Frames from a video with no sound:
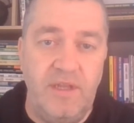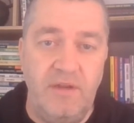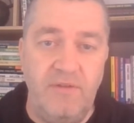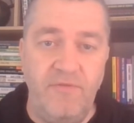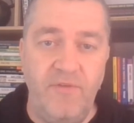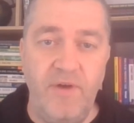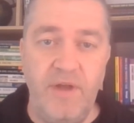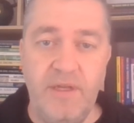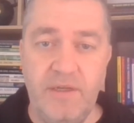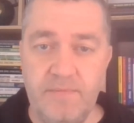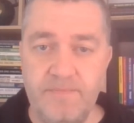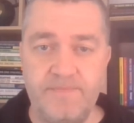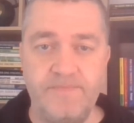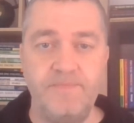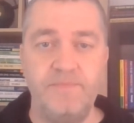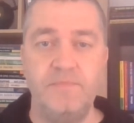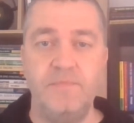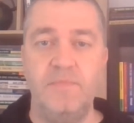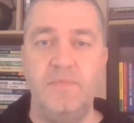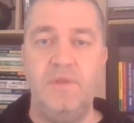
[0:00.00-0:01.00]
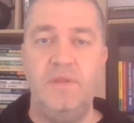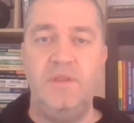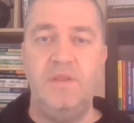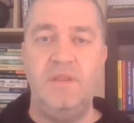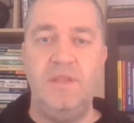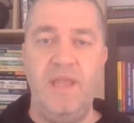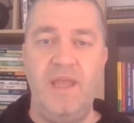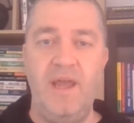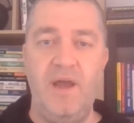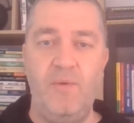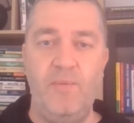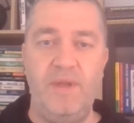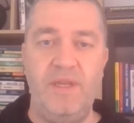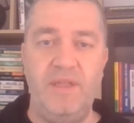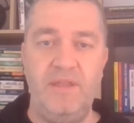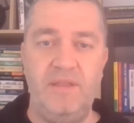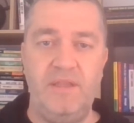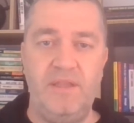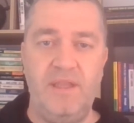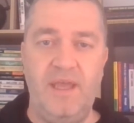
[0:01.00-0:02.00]
identified. Now we
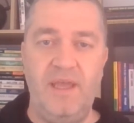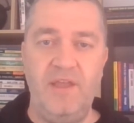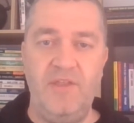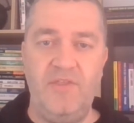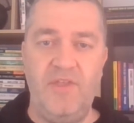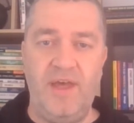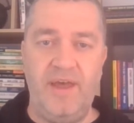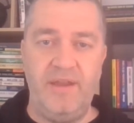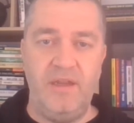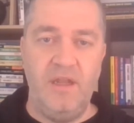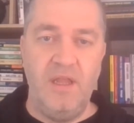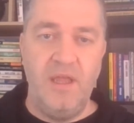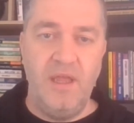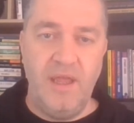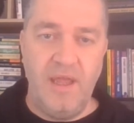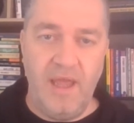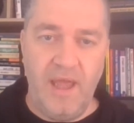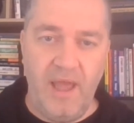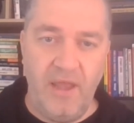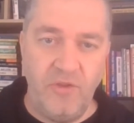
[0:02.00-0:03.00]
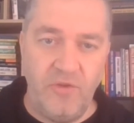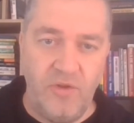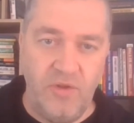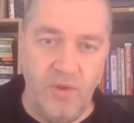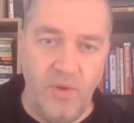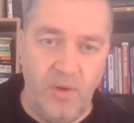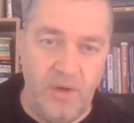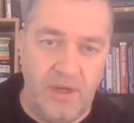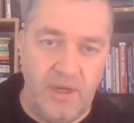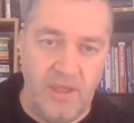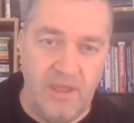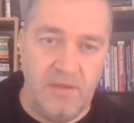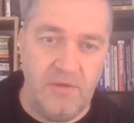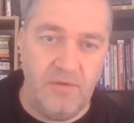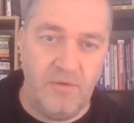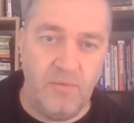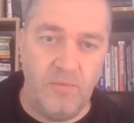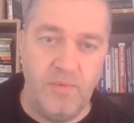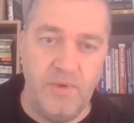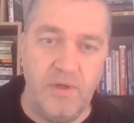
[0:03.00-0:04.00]
need to take that and turn it
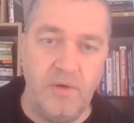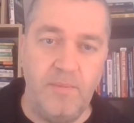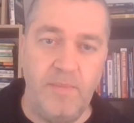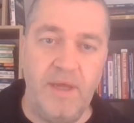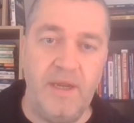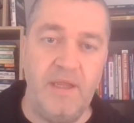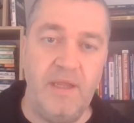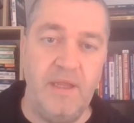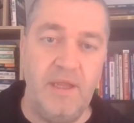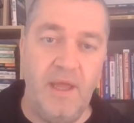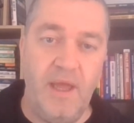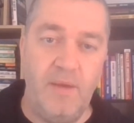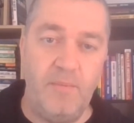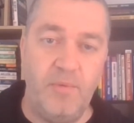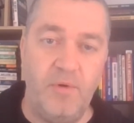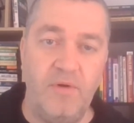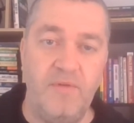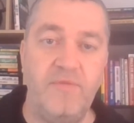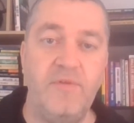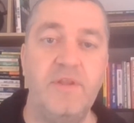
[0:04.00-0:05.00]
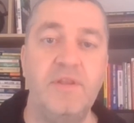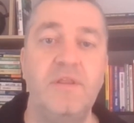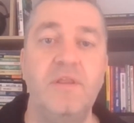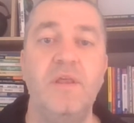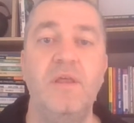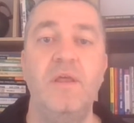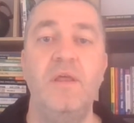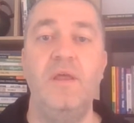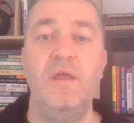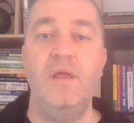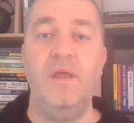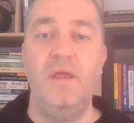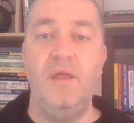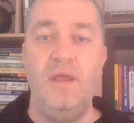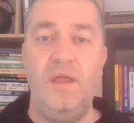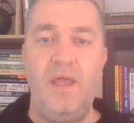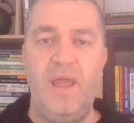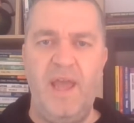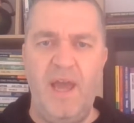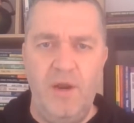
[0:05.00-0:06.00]
into real money and profits.
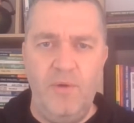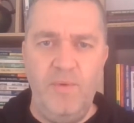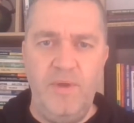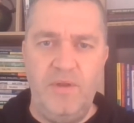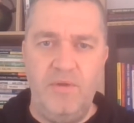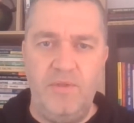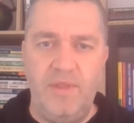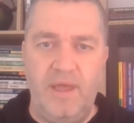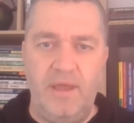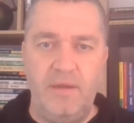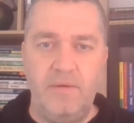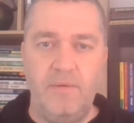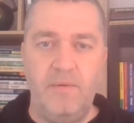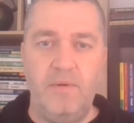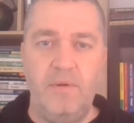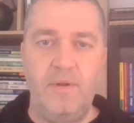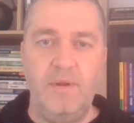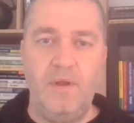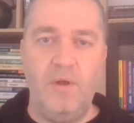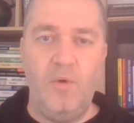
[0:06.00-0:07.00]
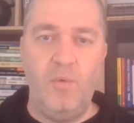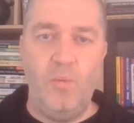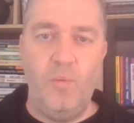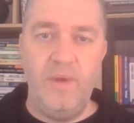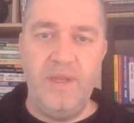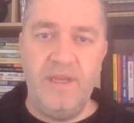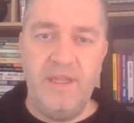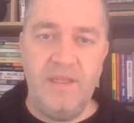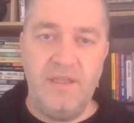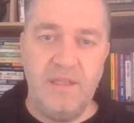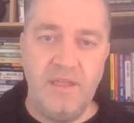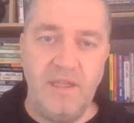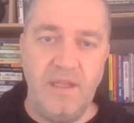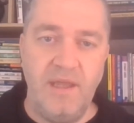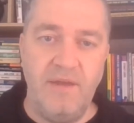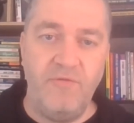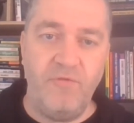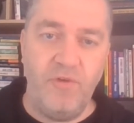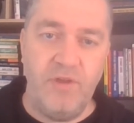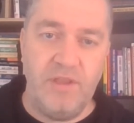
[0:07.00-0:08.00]
How do we do that? We need to
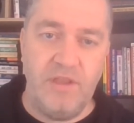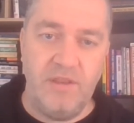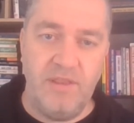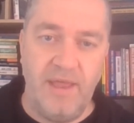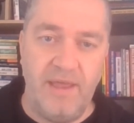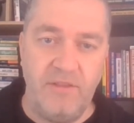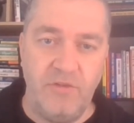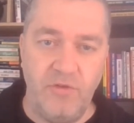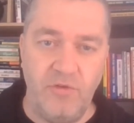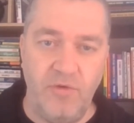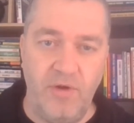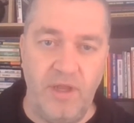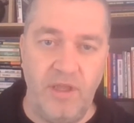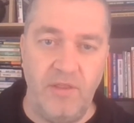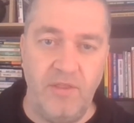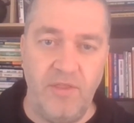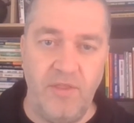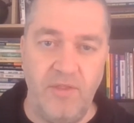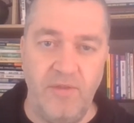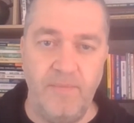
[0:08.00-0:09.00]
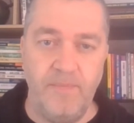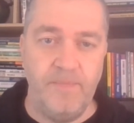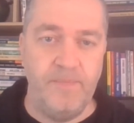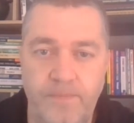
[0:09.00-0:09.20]
leverage that strength.